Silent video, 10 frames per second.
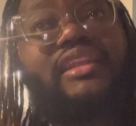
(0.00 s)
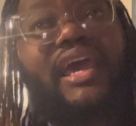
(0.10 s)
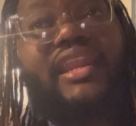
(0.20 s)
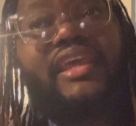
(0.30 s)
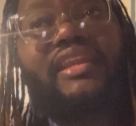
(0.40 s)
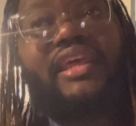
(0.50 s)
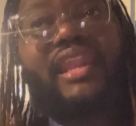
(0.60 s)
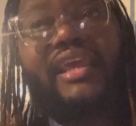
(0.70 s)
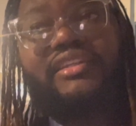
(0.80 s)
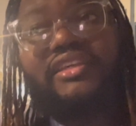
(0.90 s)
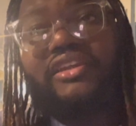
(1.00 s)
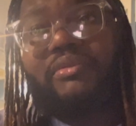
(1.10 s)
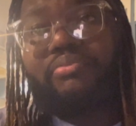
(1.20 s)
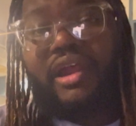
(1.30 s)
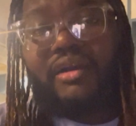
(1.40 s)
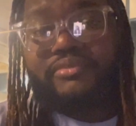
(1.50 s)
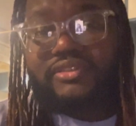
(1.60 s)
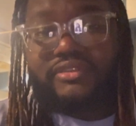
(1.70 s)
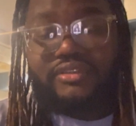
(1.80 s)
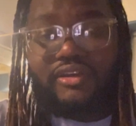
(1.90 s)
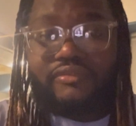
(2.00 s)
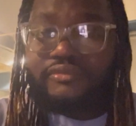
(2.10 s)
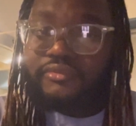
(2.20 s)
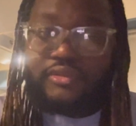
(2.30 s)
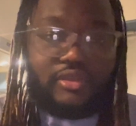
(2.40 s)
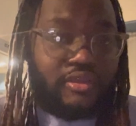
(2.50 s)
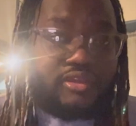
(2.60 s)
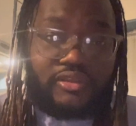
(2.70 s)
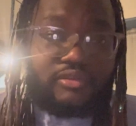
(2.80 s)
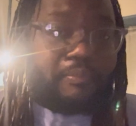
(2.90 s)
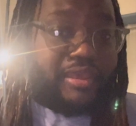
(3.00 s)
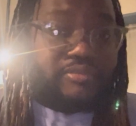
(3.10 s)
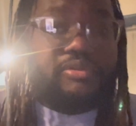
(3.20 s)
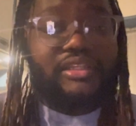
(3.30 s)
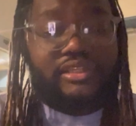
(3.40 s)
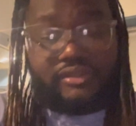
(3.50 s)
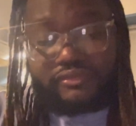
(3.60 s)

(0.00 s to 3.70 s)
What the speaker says: like they like to hear them problems and stuff, you best believe.